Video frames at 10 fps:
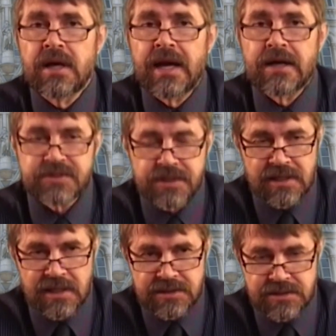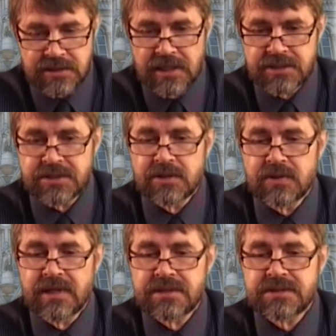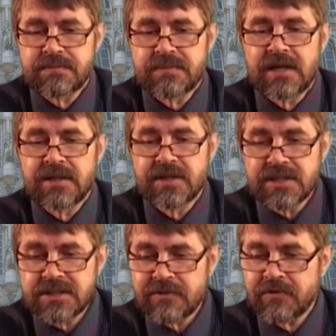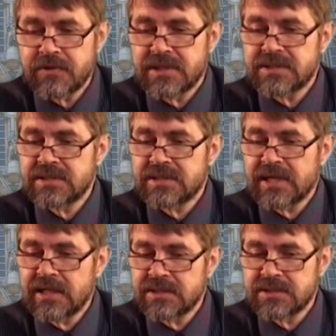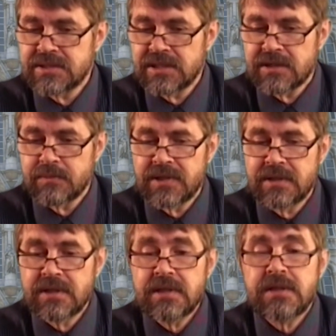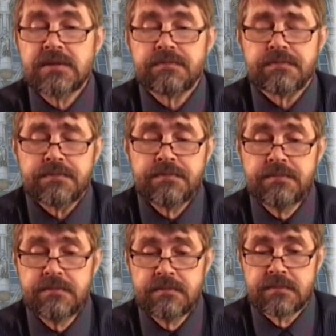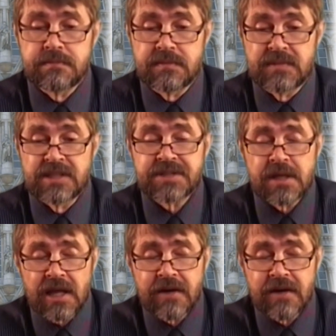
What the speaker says: outside legislation to us? Now, the reason for this is, ladies and gentlemen, the South